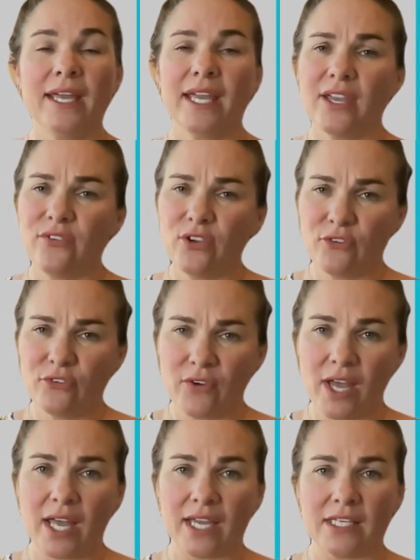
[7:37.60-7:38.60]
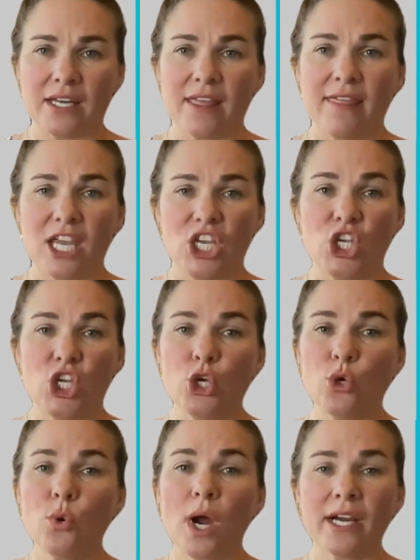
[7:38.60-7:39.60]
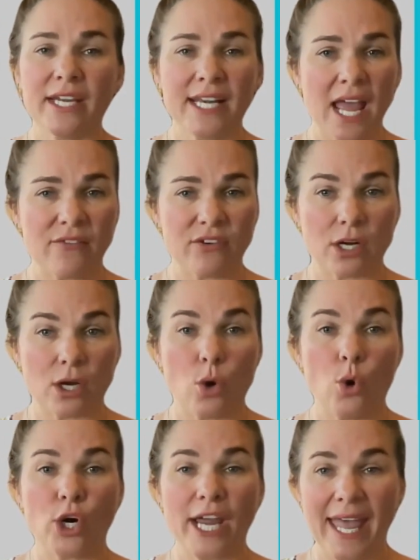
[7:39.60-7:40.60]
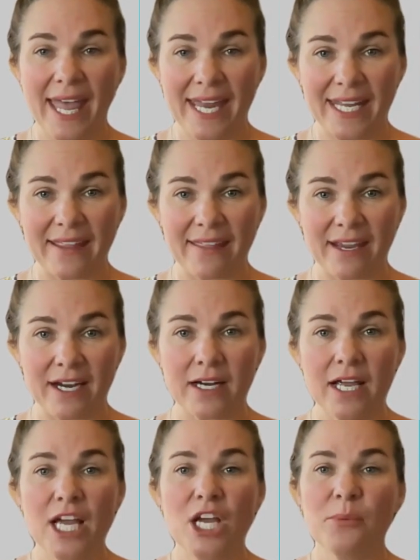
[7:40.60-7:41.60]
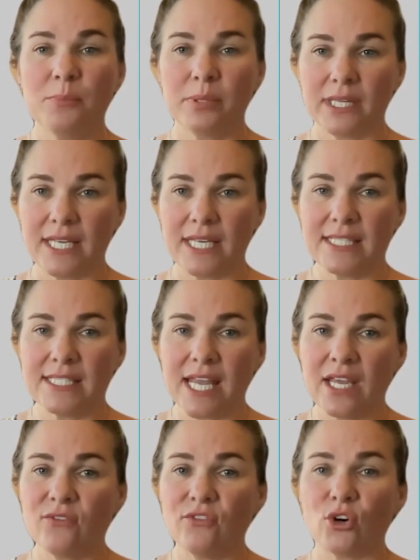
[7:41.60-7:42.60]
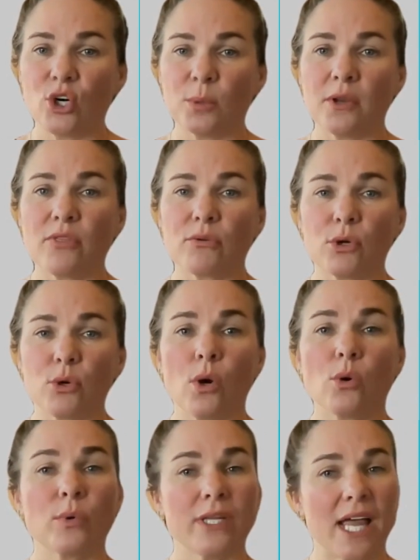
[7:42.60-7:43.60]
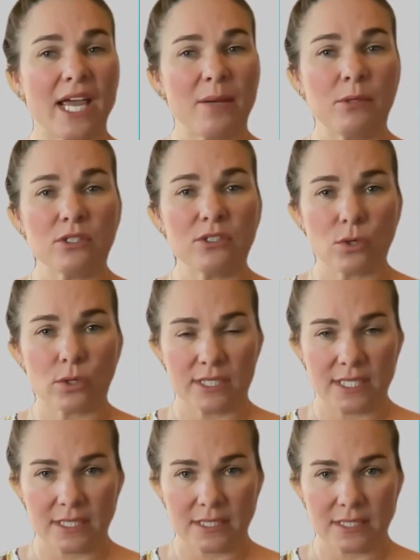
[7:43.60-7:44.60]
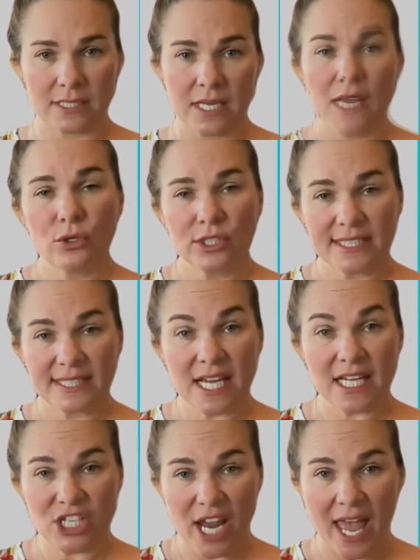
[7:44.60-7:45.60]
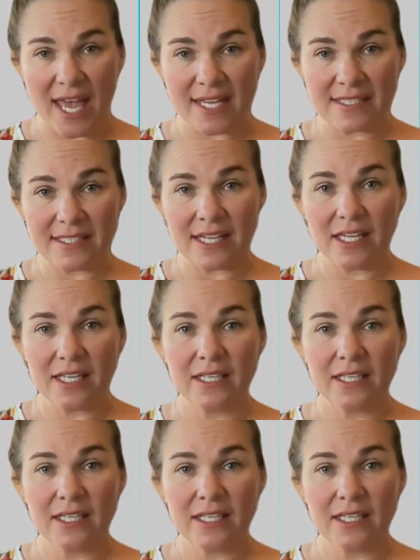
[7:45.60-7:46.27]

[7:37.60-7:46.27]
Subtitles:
If you find that you are in Africa or heading there, please stay informed through reliable sources, such as